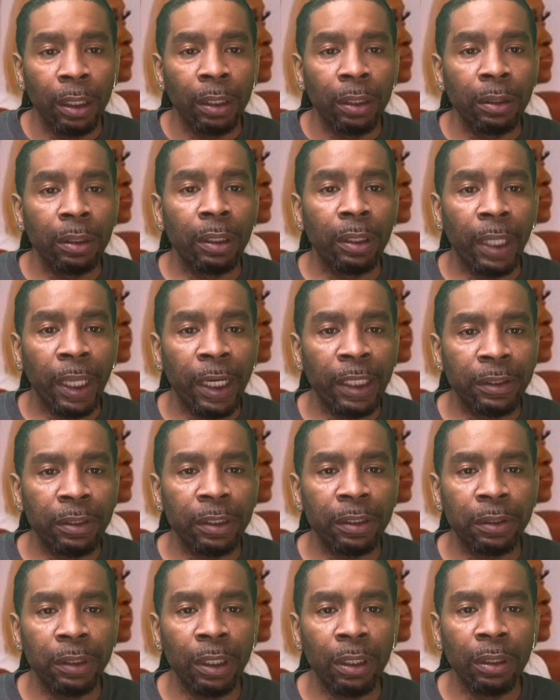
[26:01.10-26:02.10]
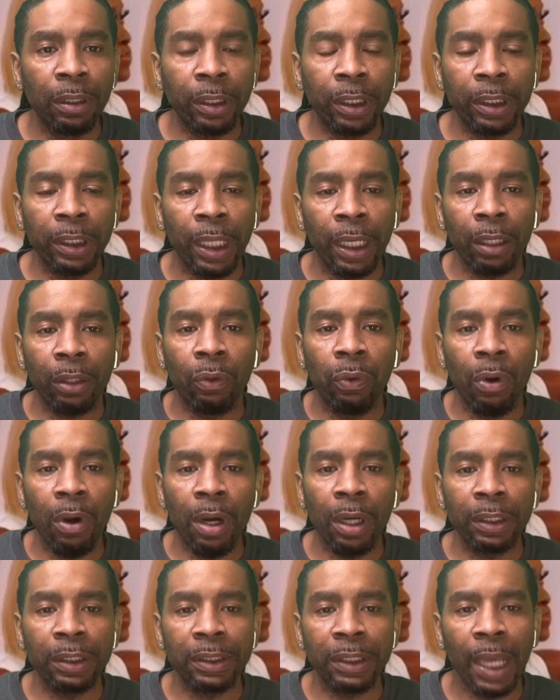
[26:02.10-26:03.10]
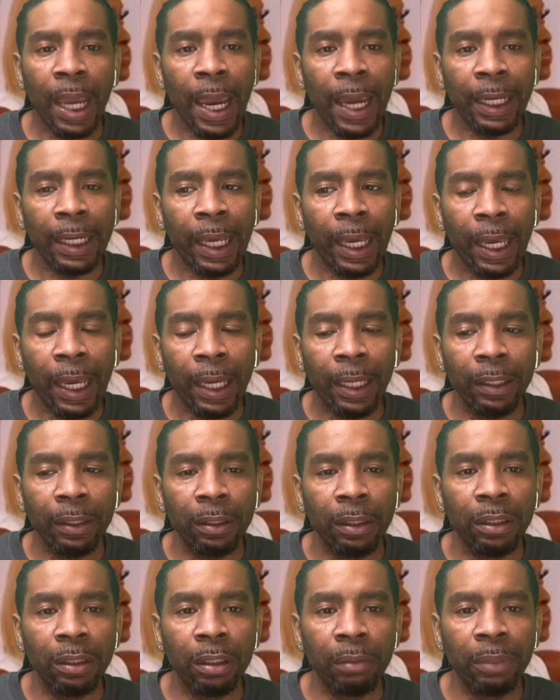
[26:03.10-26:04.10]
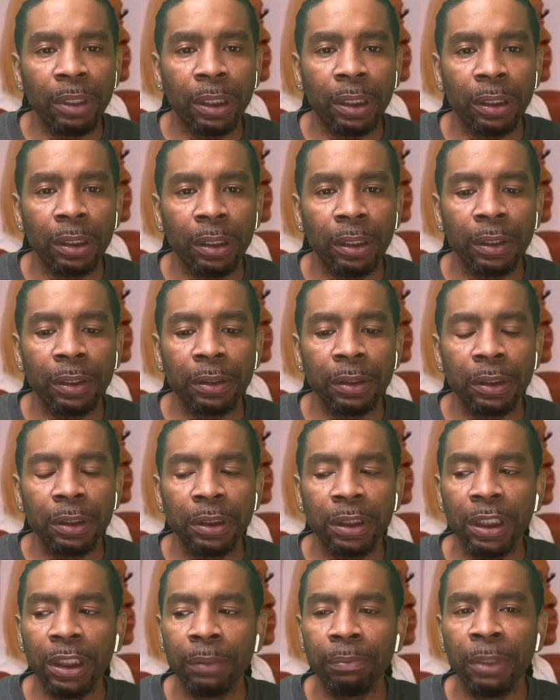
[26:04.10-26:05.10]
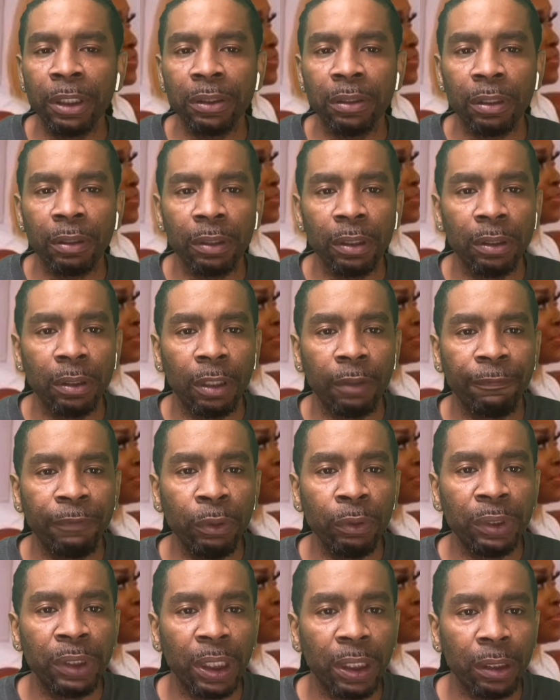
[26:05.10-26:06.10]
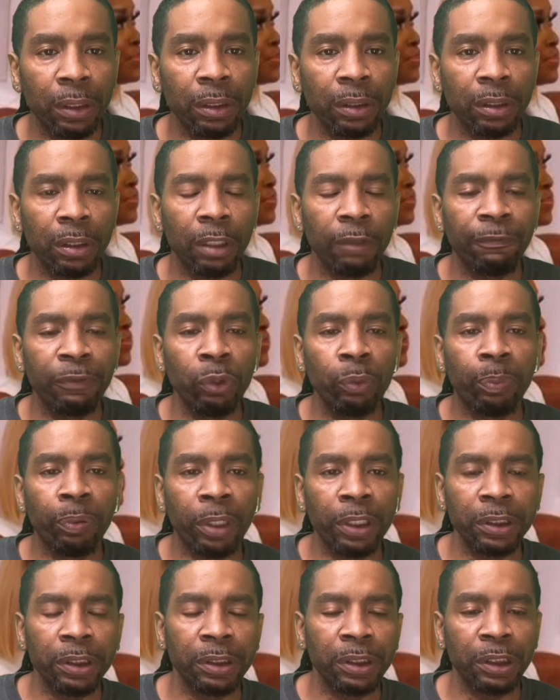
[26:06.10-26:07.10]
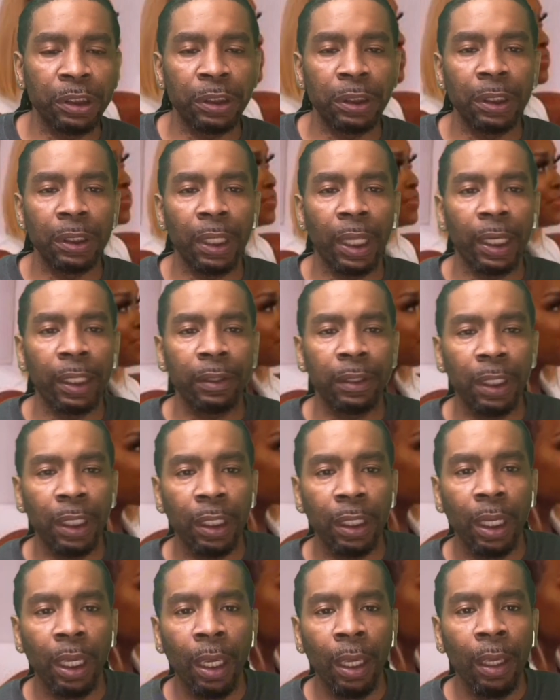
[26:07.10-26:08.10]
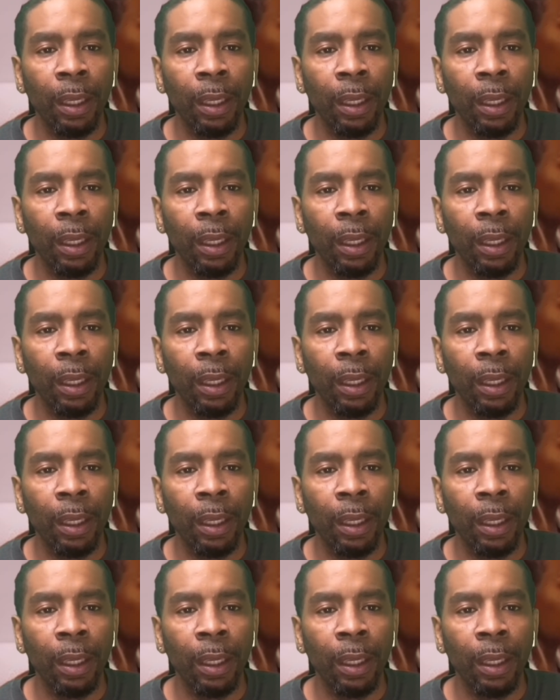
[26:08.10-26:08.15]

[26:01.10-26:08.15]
the ladies are still looking at Quad side-eyed, you know, because she's missed a few dinners or a few brunches and shit like that.